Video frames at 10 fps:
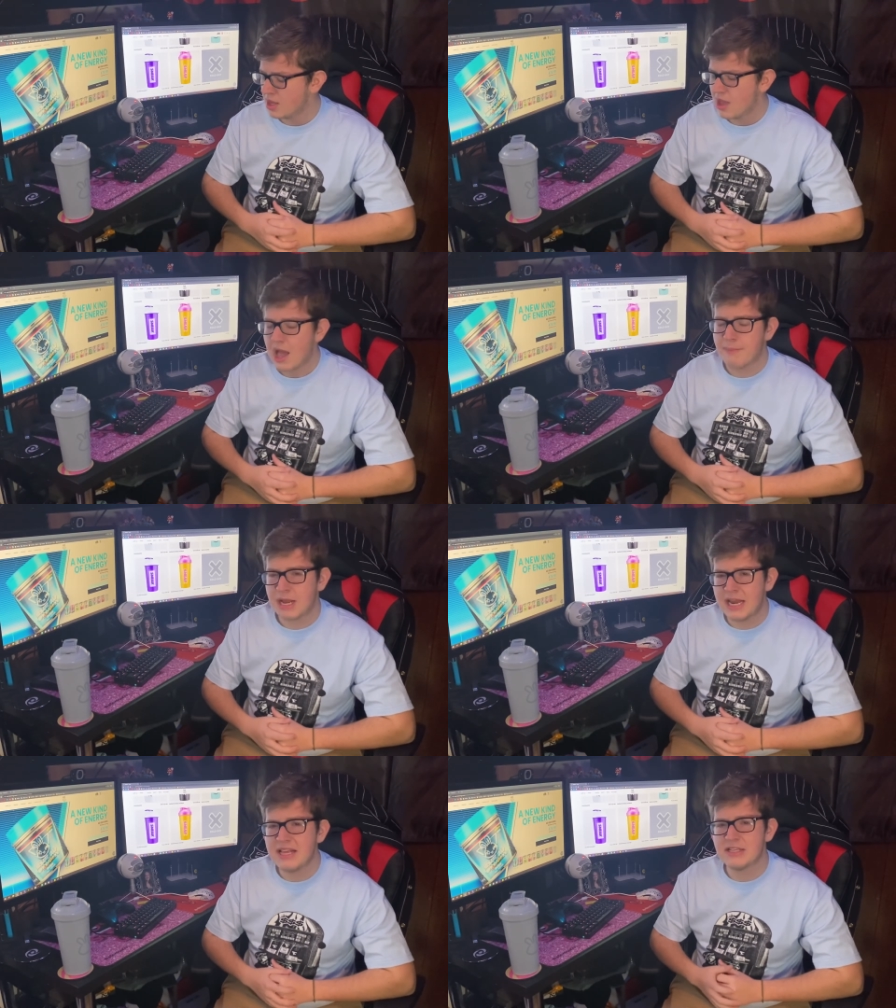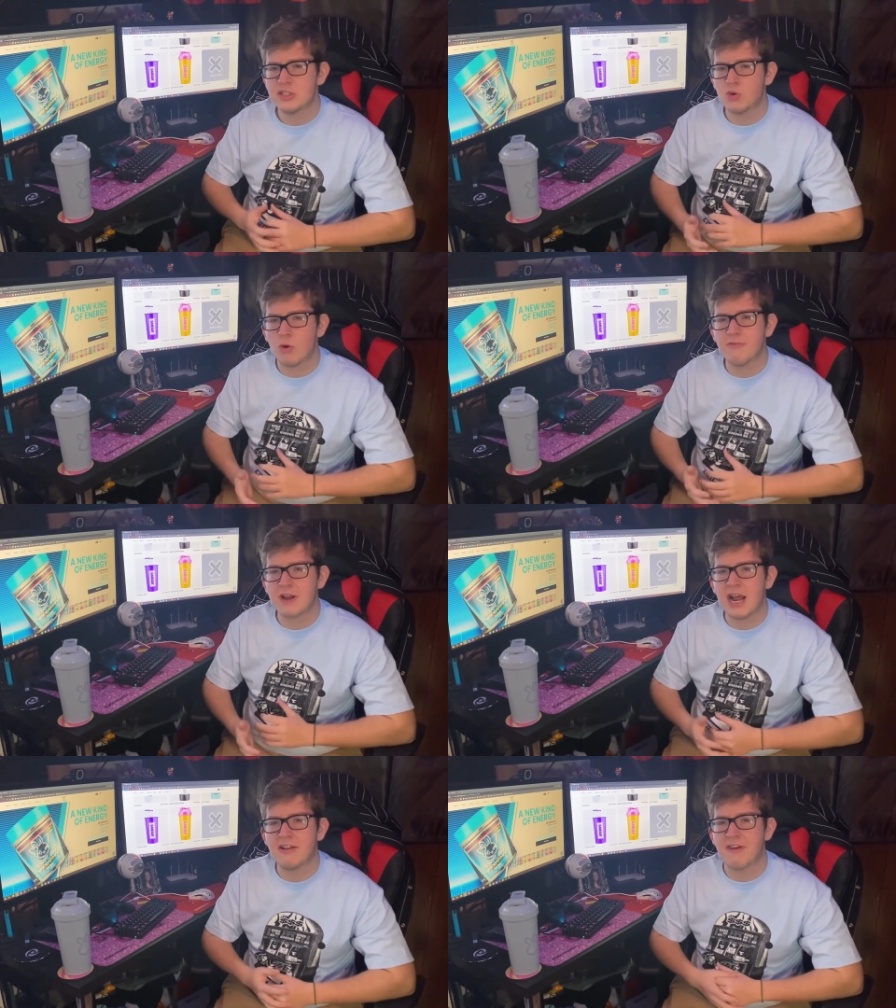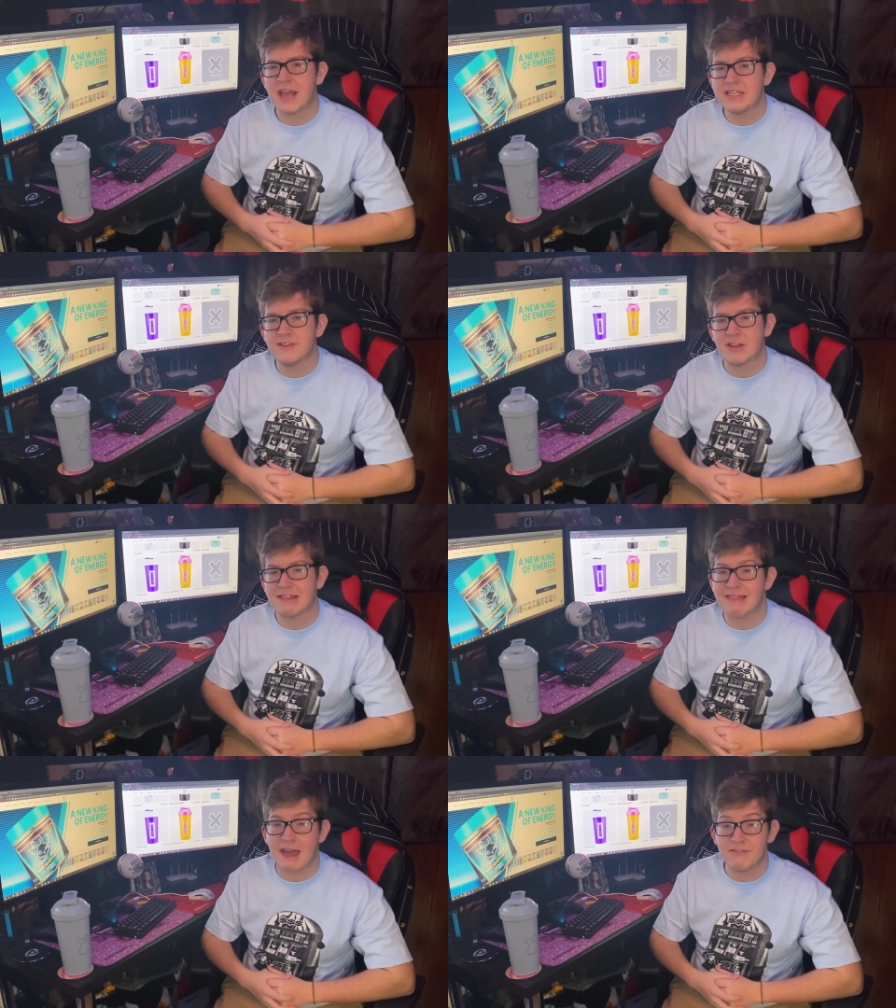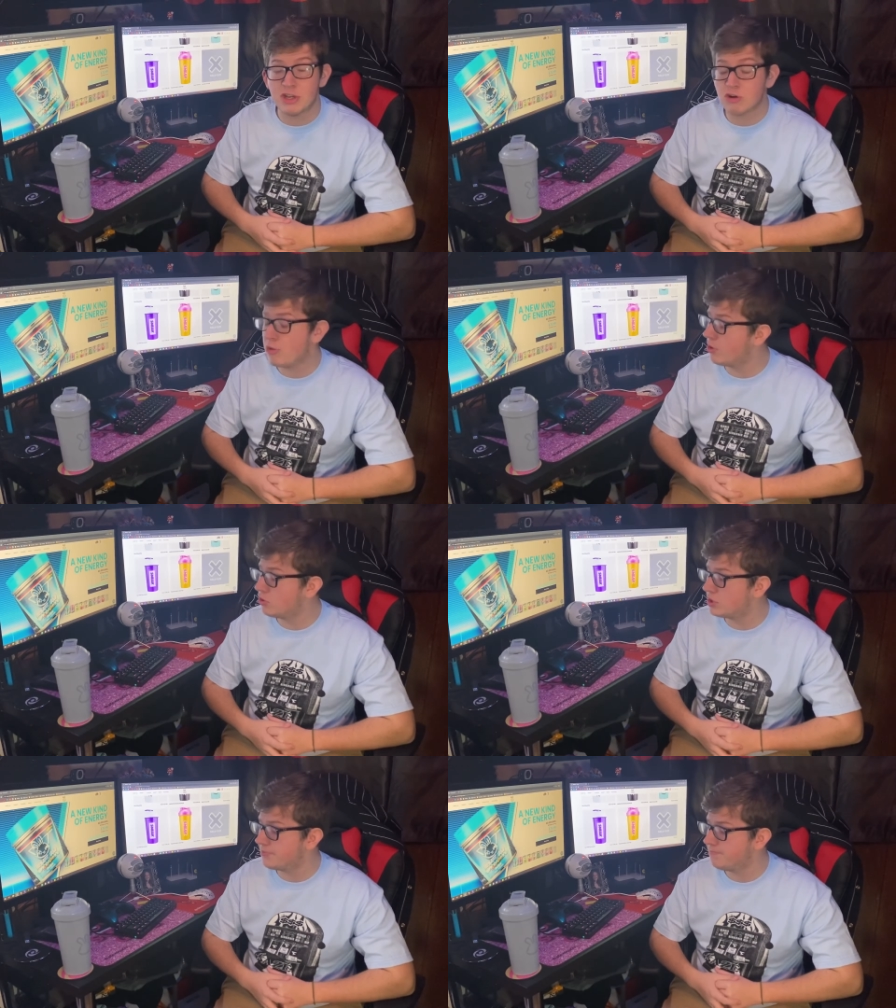I'm getting sort of kind of hints of like lavender almost.